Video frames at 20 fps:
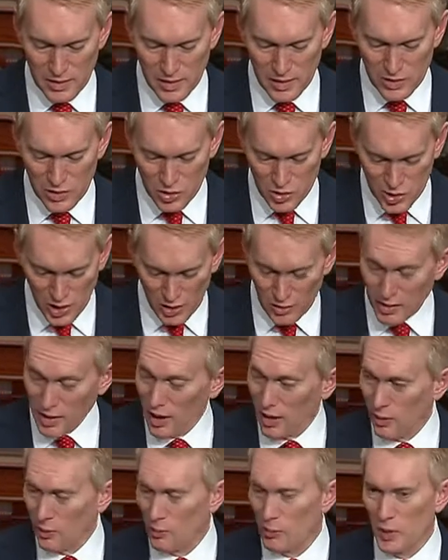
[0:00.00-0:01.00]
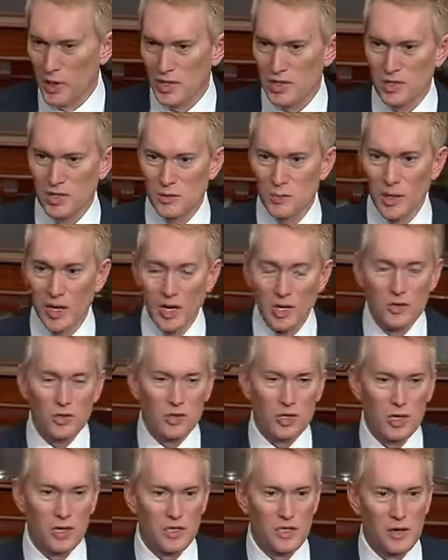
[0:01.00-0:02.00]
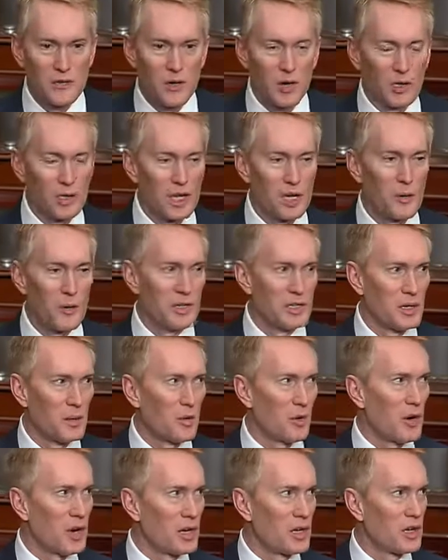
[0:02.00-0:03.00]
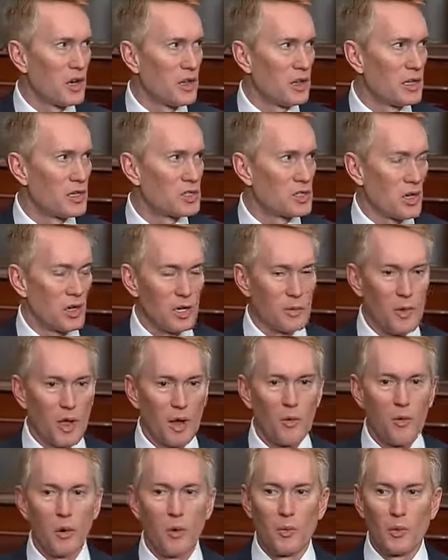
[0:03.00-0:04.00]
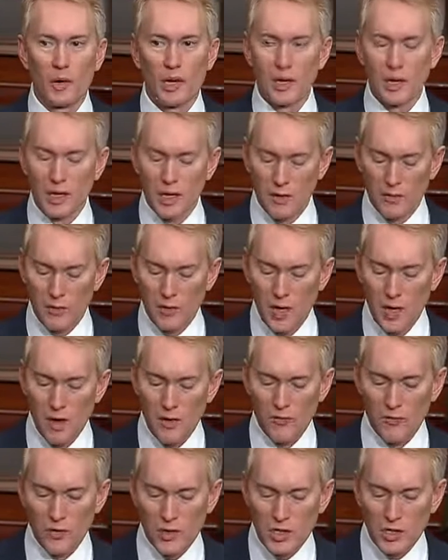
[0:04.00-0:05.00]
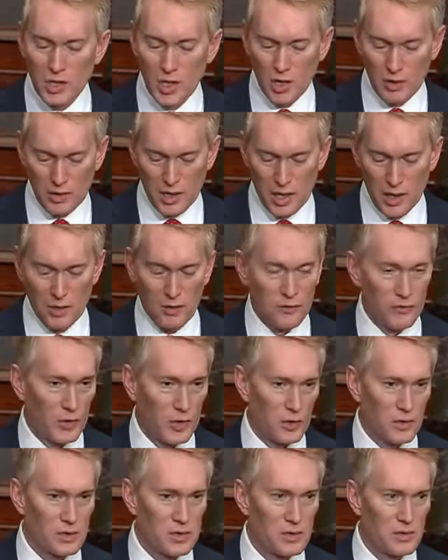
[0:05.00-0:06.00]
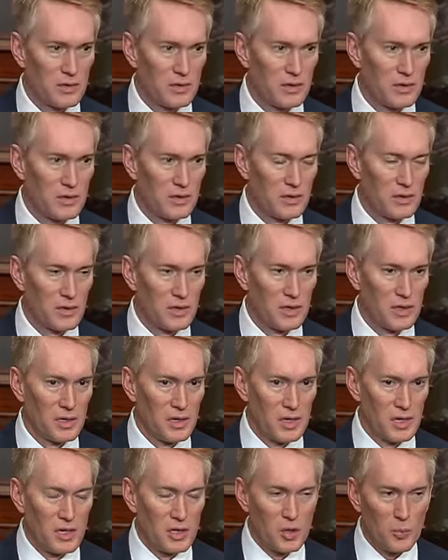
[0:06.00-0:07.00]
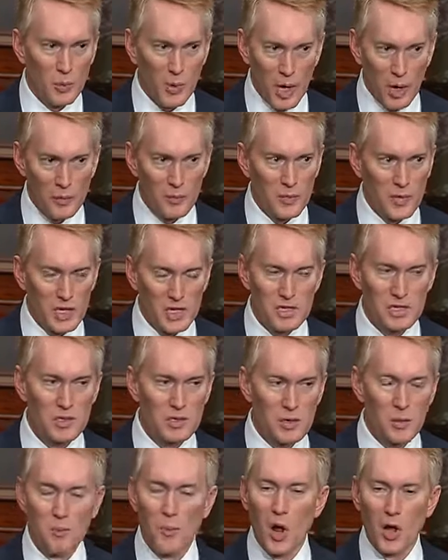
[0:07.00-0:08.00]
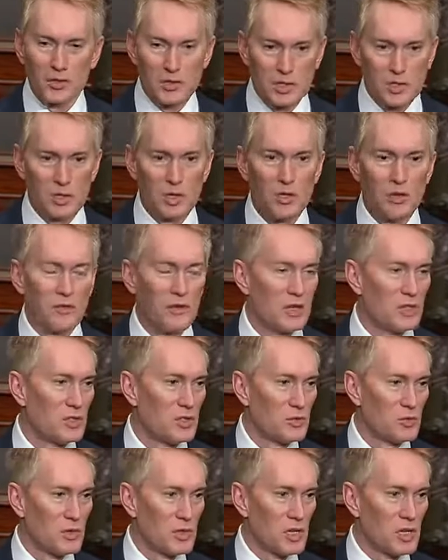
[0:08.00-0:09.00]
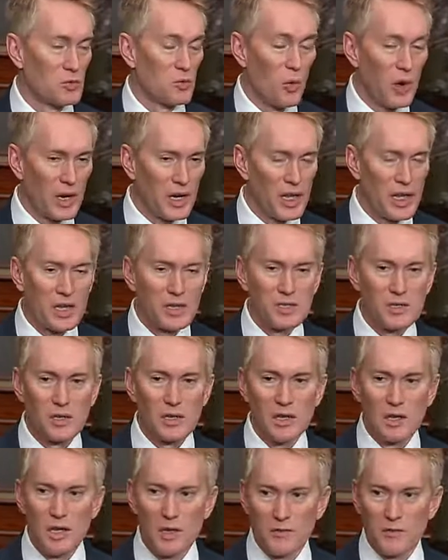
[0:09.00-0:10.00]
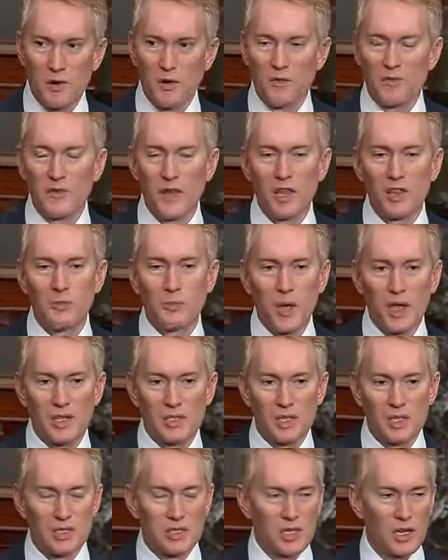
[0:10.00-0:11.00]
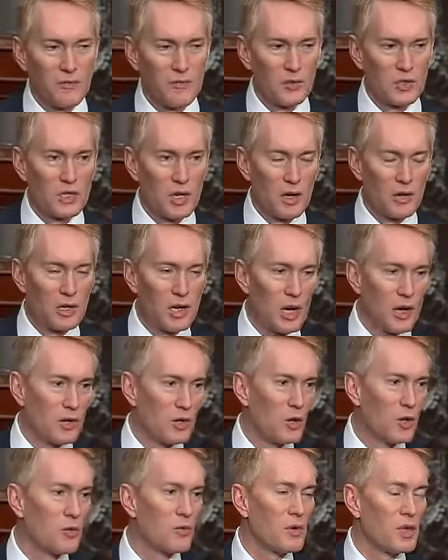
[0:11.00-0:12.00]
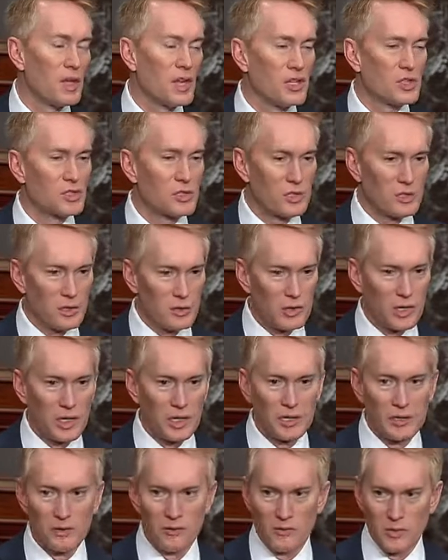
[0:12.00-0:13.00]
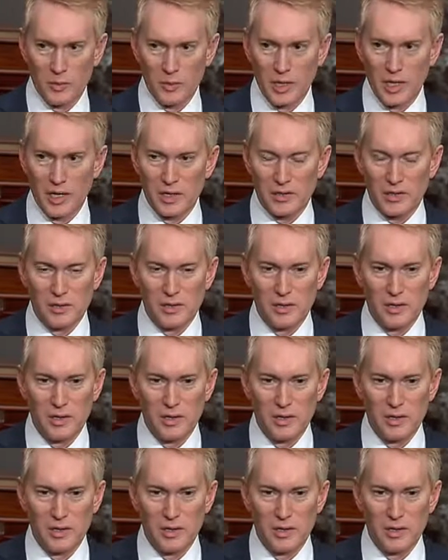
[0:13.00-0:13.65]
The child care piece has been interesting because I've heard a lot of my Democratic colleagues talking about, well, we're going to give free child care to folks. The problem is a multitude of issues with this. One is, if you're a faith-based entity for child care, you're excluded from this,